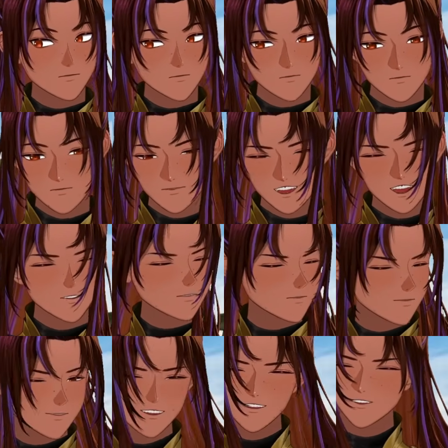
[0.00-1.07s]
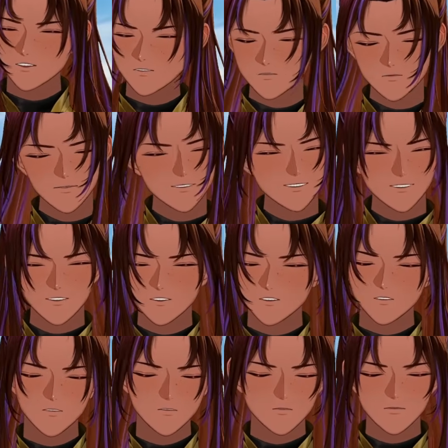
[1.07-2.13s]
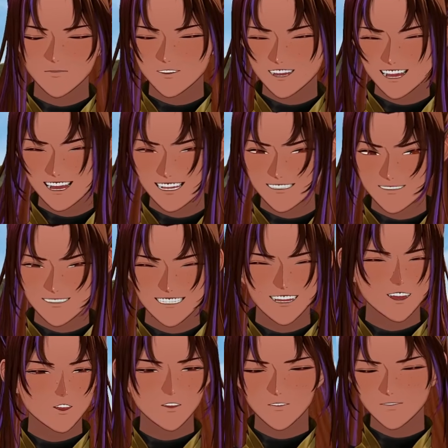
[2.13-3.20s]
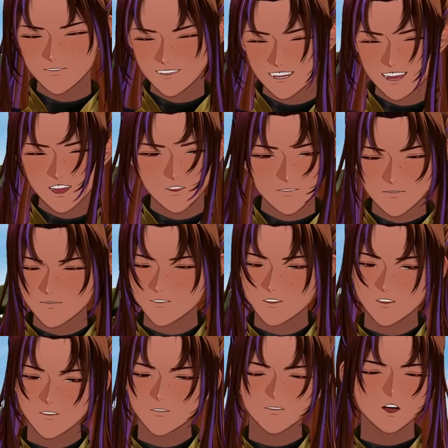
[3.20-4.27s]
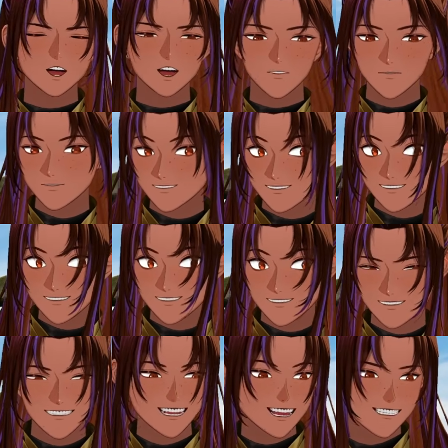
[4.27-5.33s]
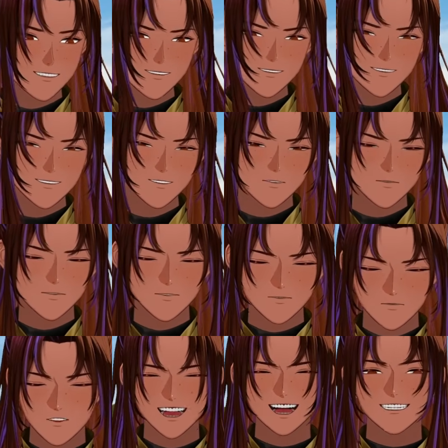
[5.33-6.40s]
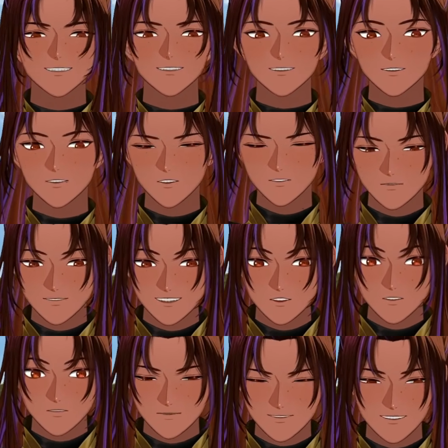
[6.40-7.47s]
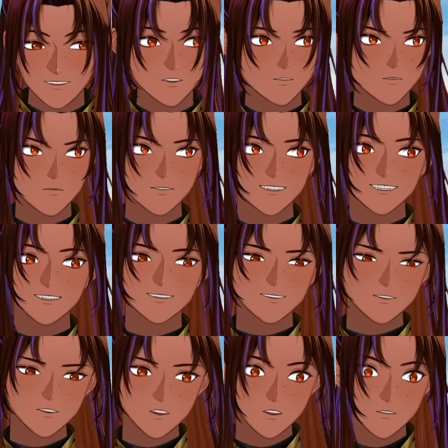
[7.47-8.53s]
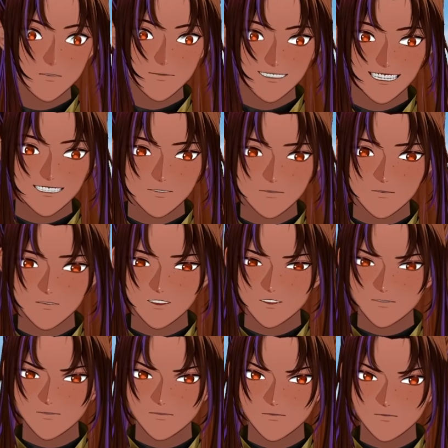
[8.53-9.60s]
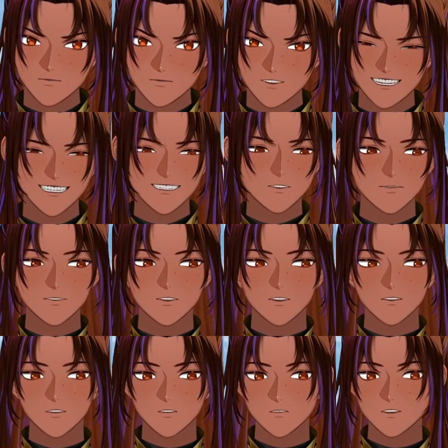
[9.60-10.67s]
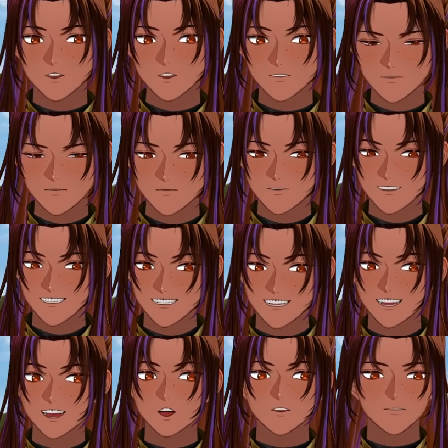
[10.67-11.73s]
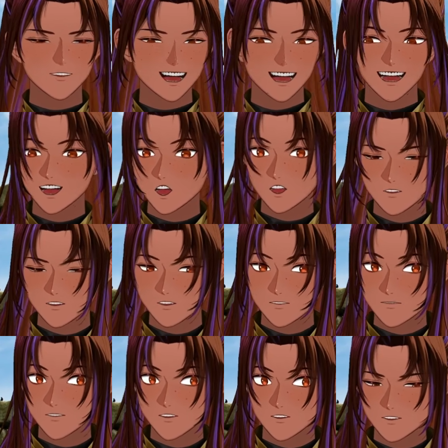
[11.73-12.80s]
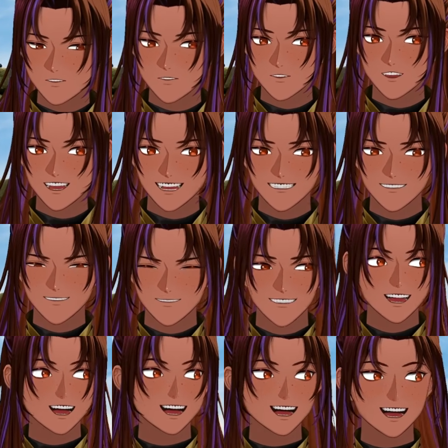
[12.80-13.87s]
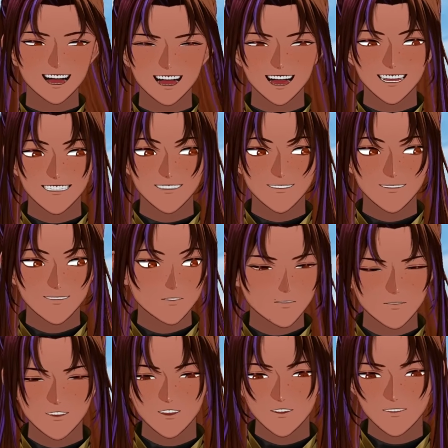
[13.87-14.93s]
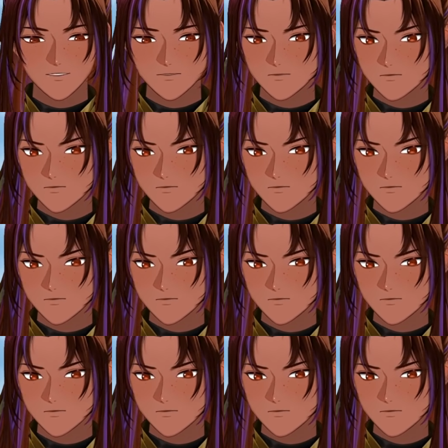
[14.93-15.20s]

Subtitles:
Primal doesn't really do that. There's a few options, they exist, but the specialty, the reason you pick Primal is because you want big, powerful effects and, frankly,